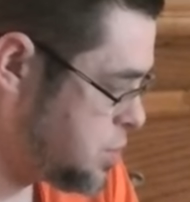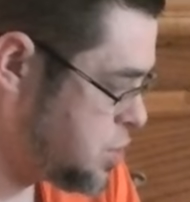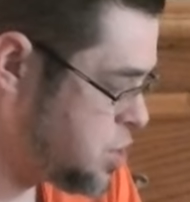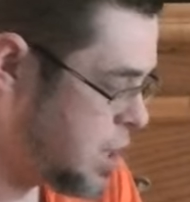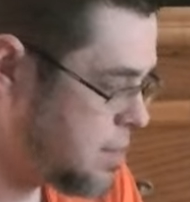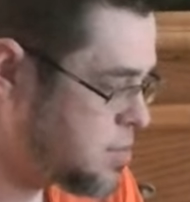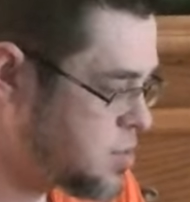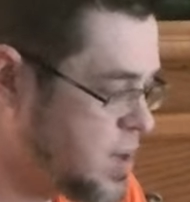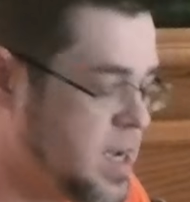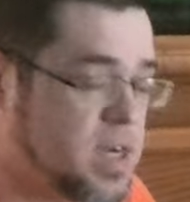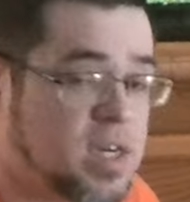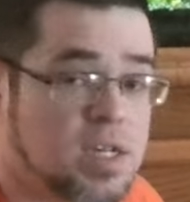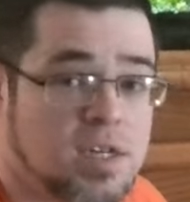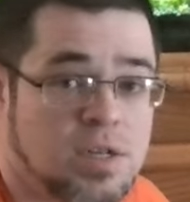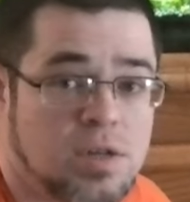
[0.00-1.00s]
jumped
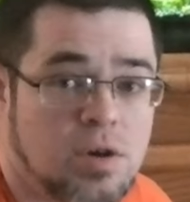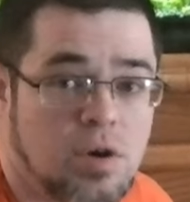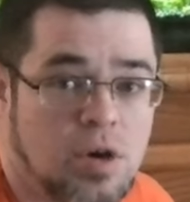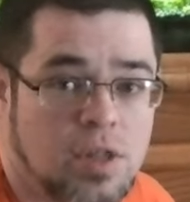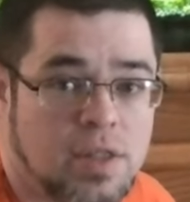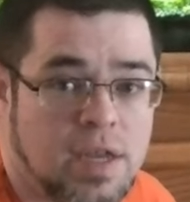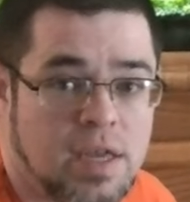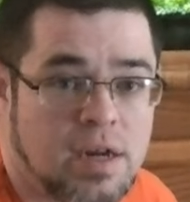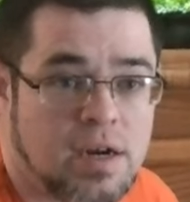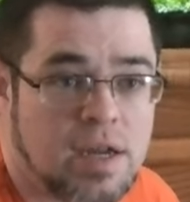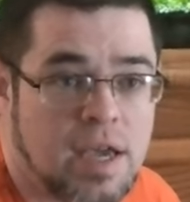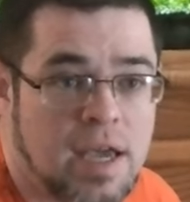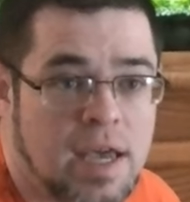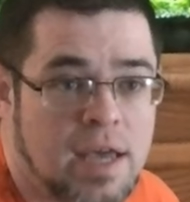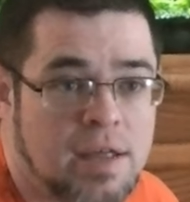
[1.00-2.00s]
around on the
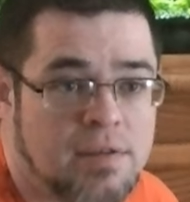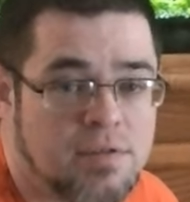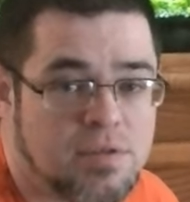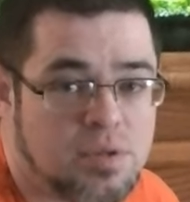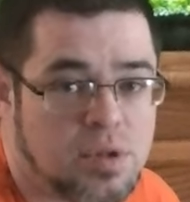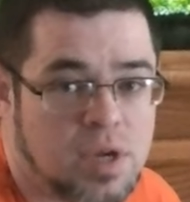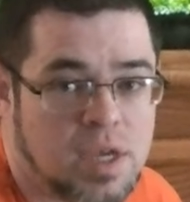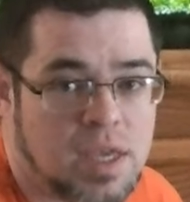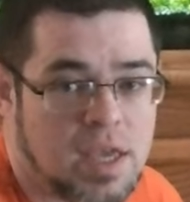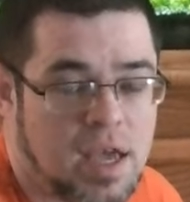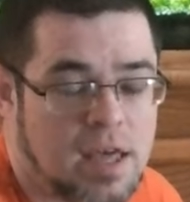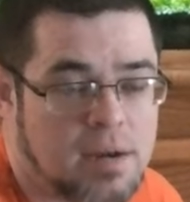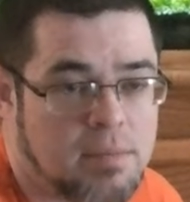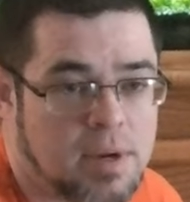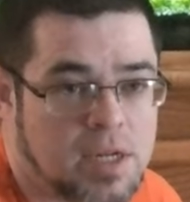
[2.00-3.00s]
internet looking
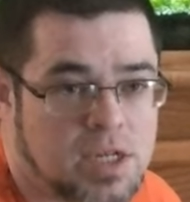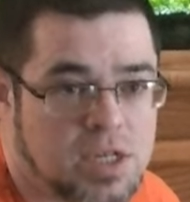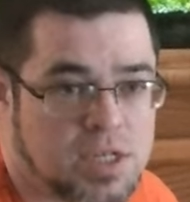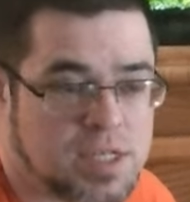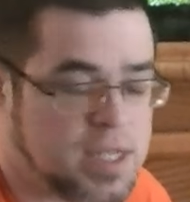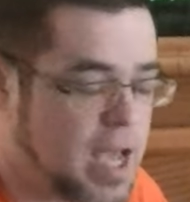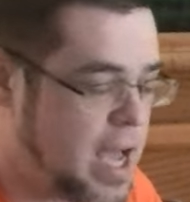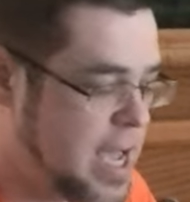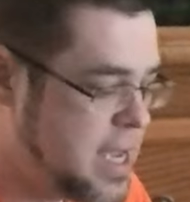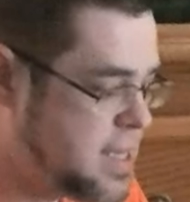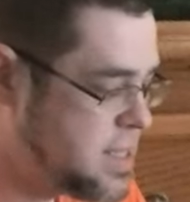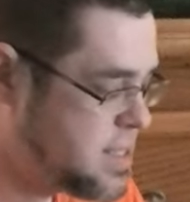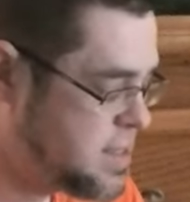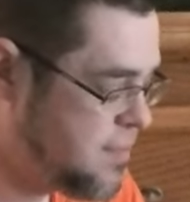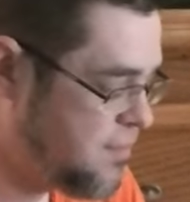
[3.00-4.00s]
at a bunch of
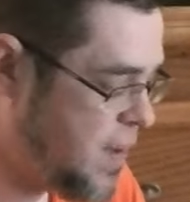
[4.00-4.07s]
sites.